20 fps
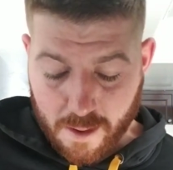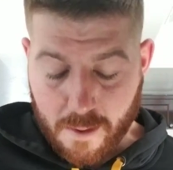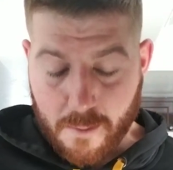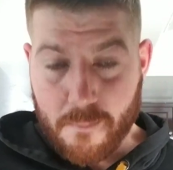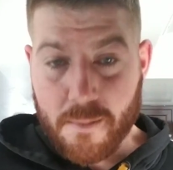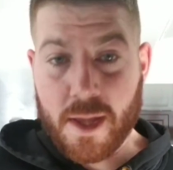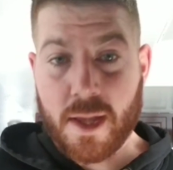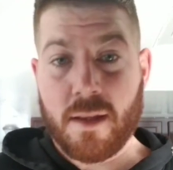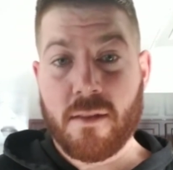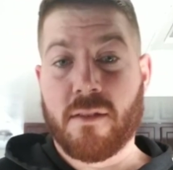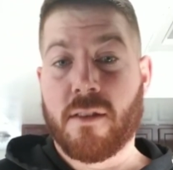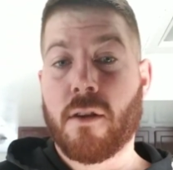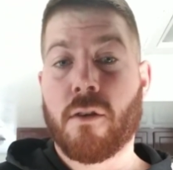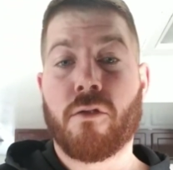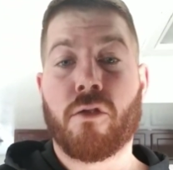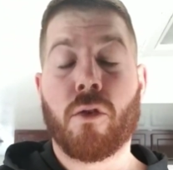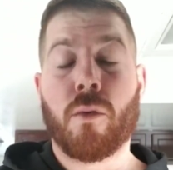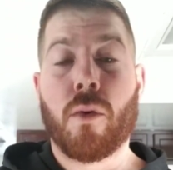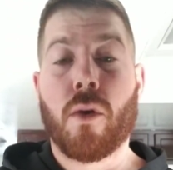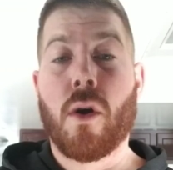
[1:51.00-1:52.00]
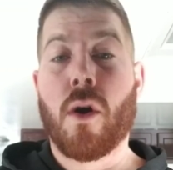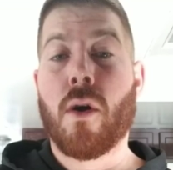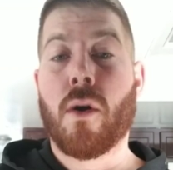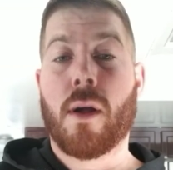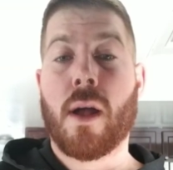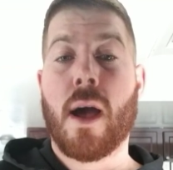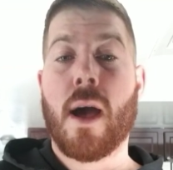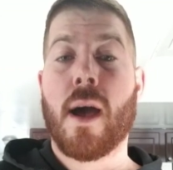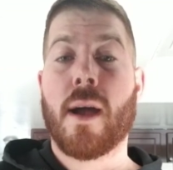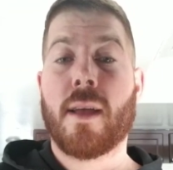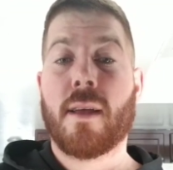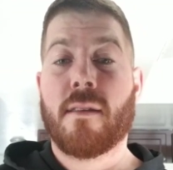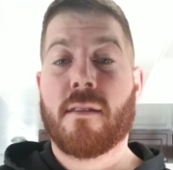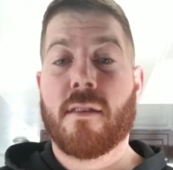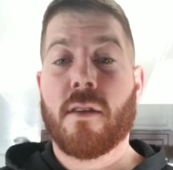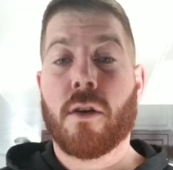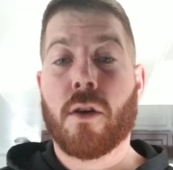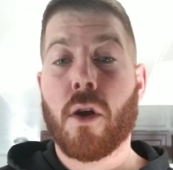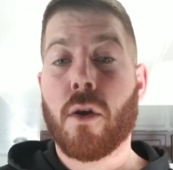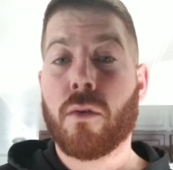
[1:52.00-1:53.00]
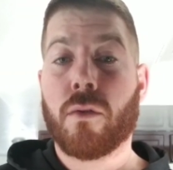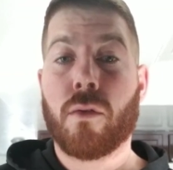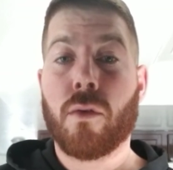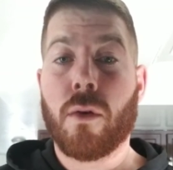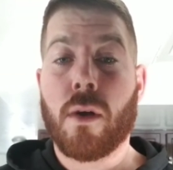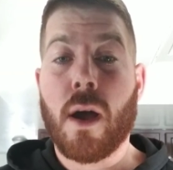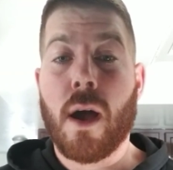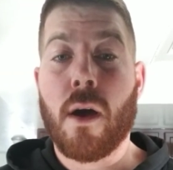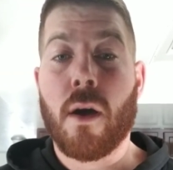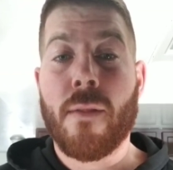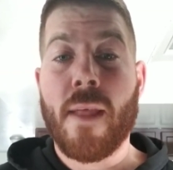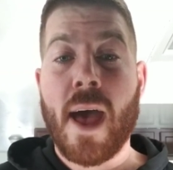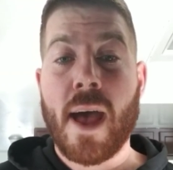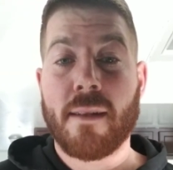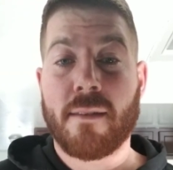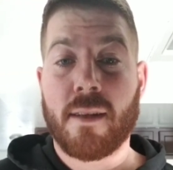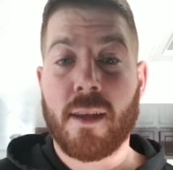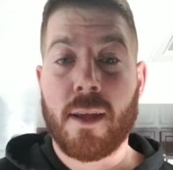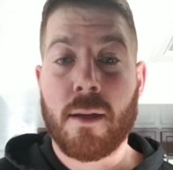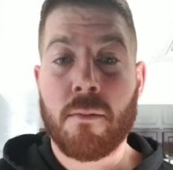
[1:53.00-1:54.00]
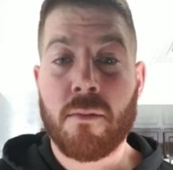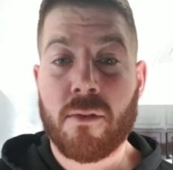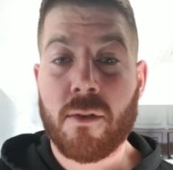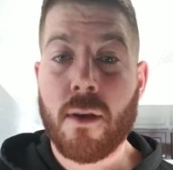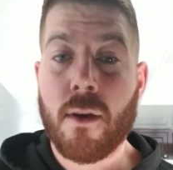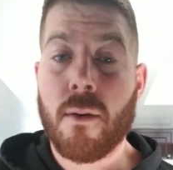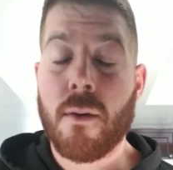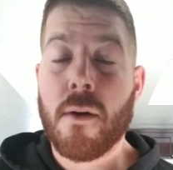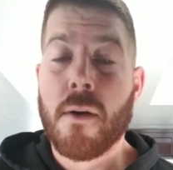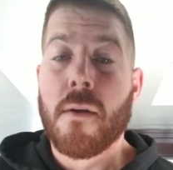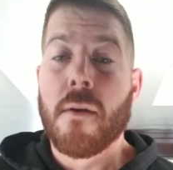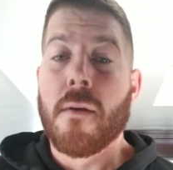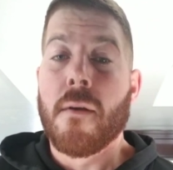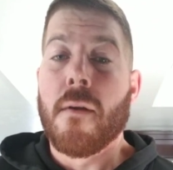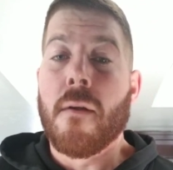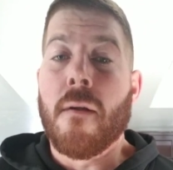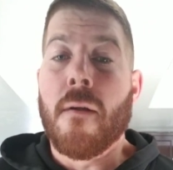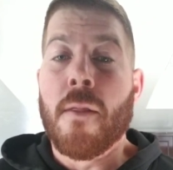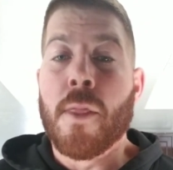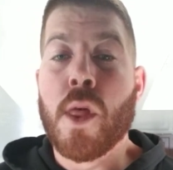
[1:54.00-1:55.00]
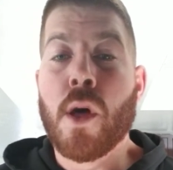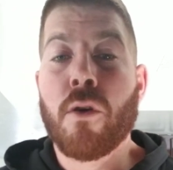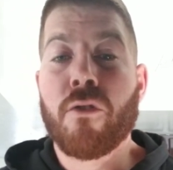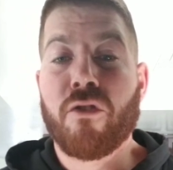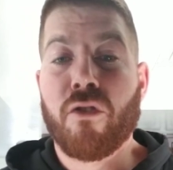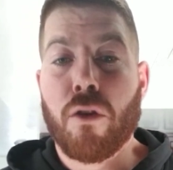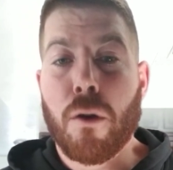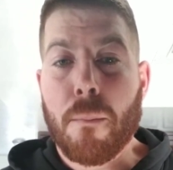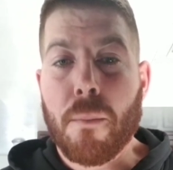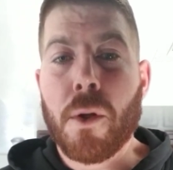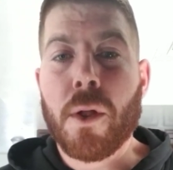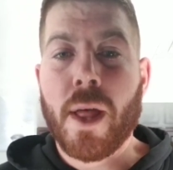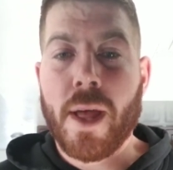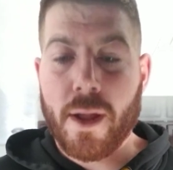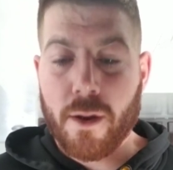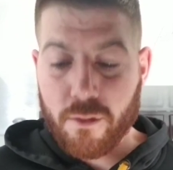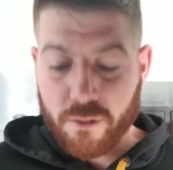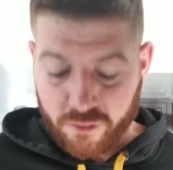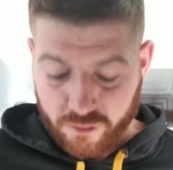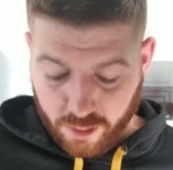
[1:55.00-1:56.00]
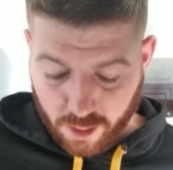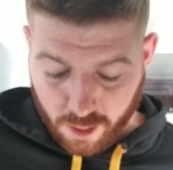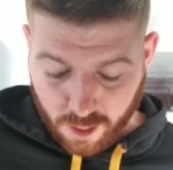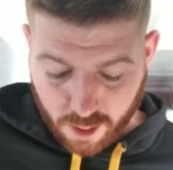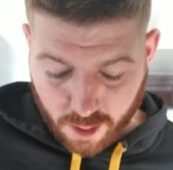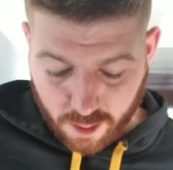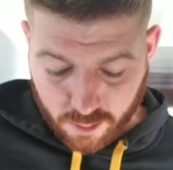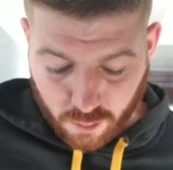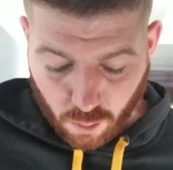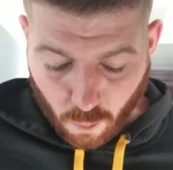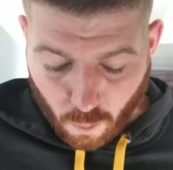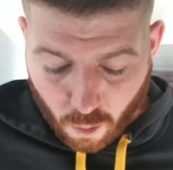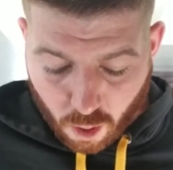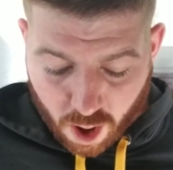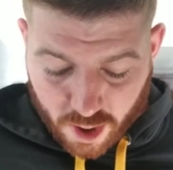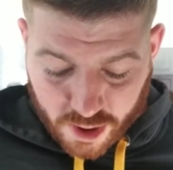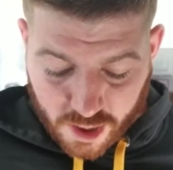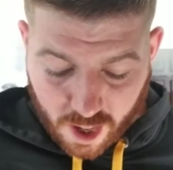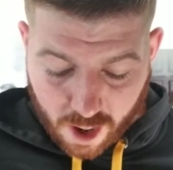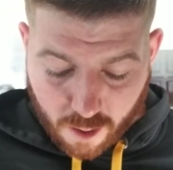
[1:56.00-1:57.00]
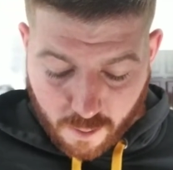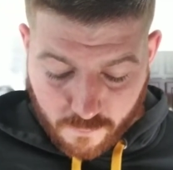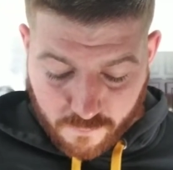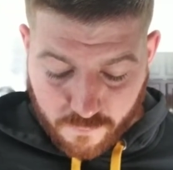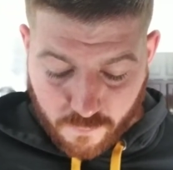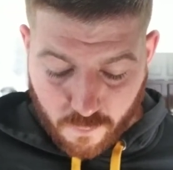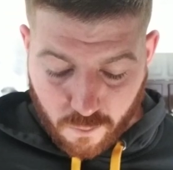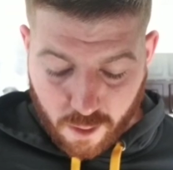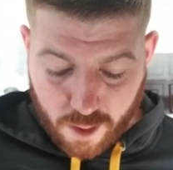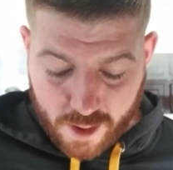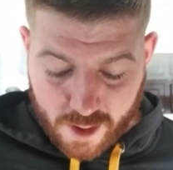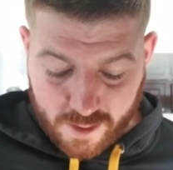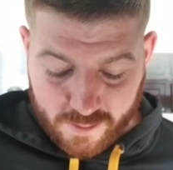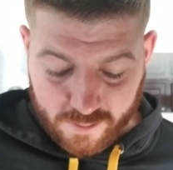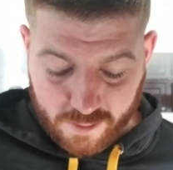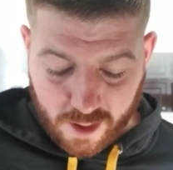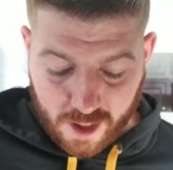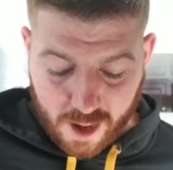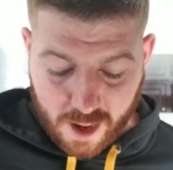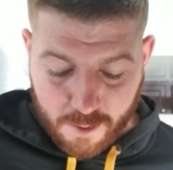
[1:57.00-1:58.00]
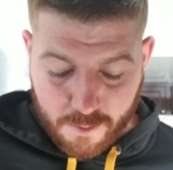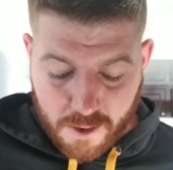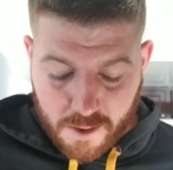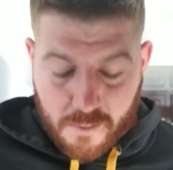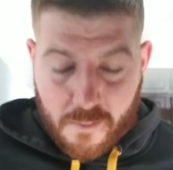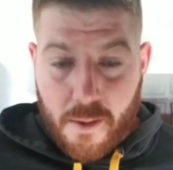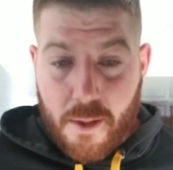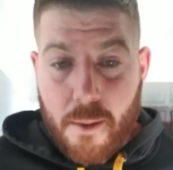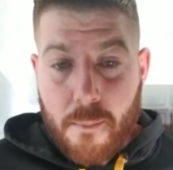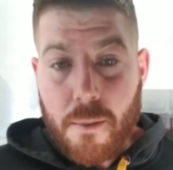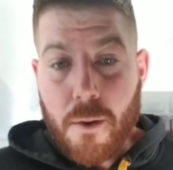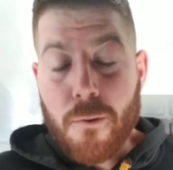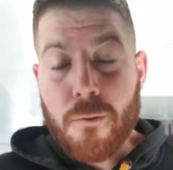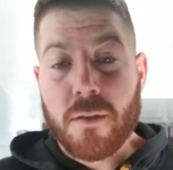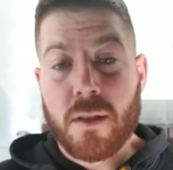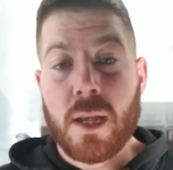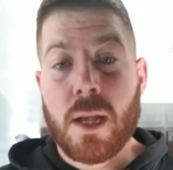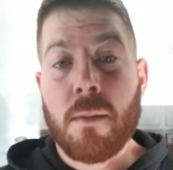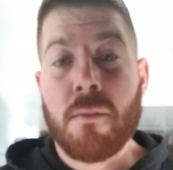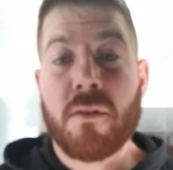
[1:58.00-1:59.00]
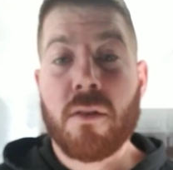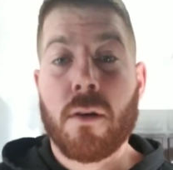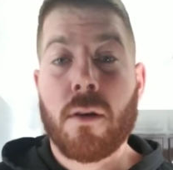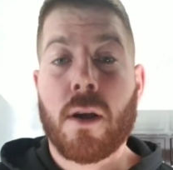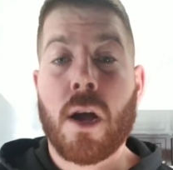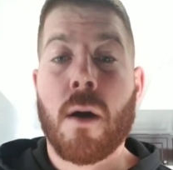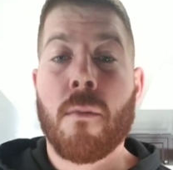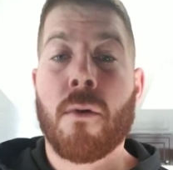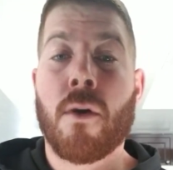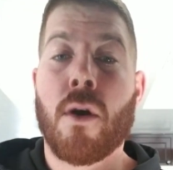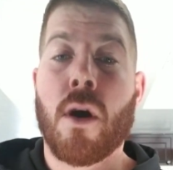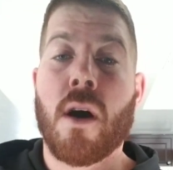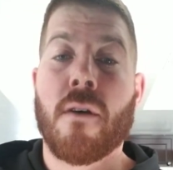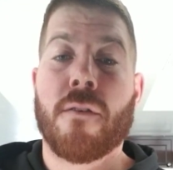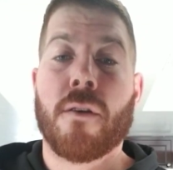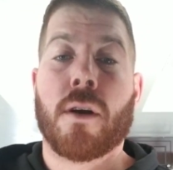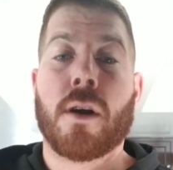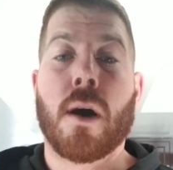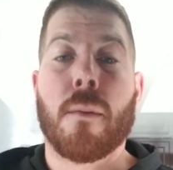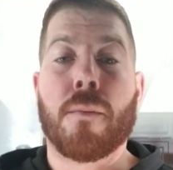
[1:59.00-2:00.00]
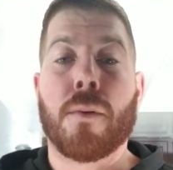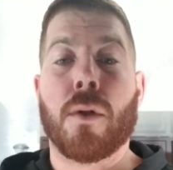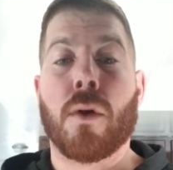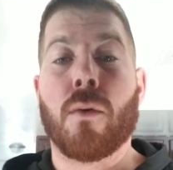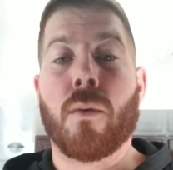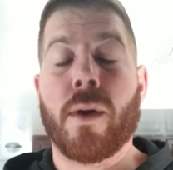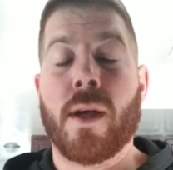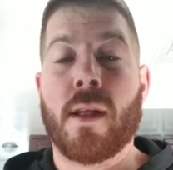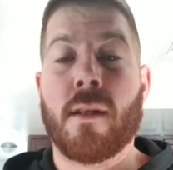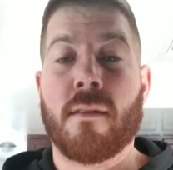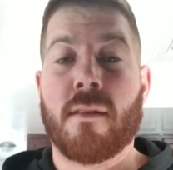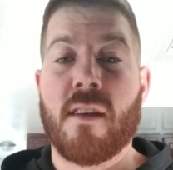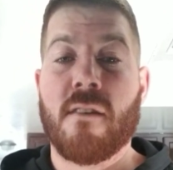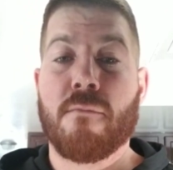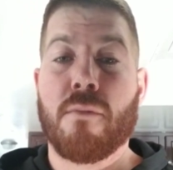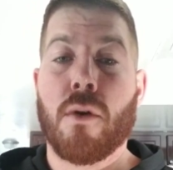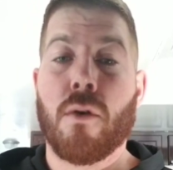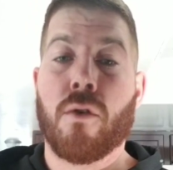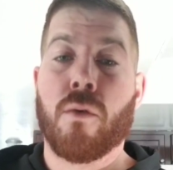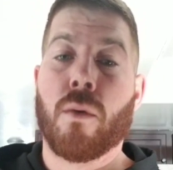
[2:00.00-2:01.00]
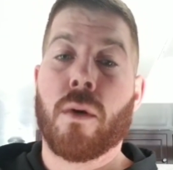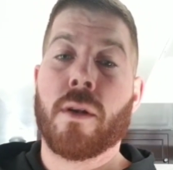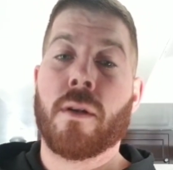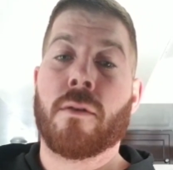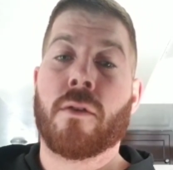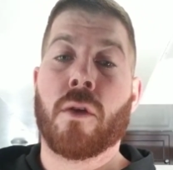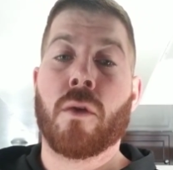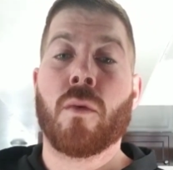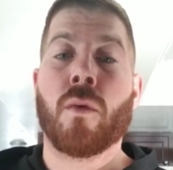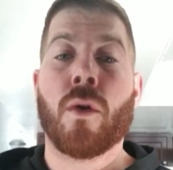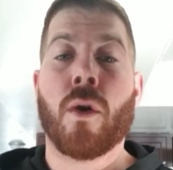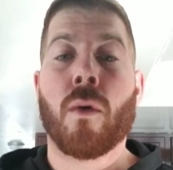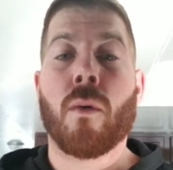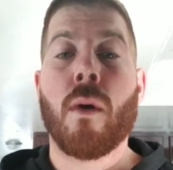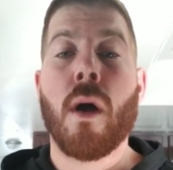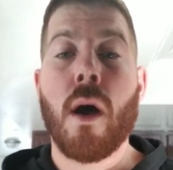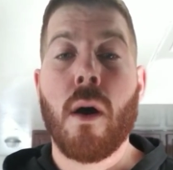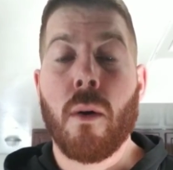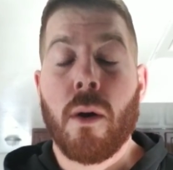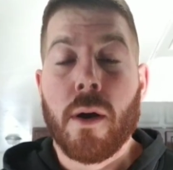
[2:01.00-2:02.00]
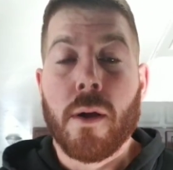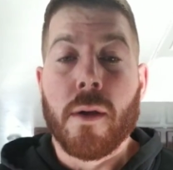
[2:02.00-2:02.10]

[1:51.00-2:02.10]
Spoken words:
He's their do-it-all guy. He's their go-to guy on that team. So those are your players to watch out for in this game. Both teams are coming off a couple of wins. They've both won 2 in a row.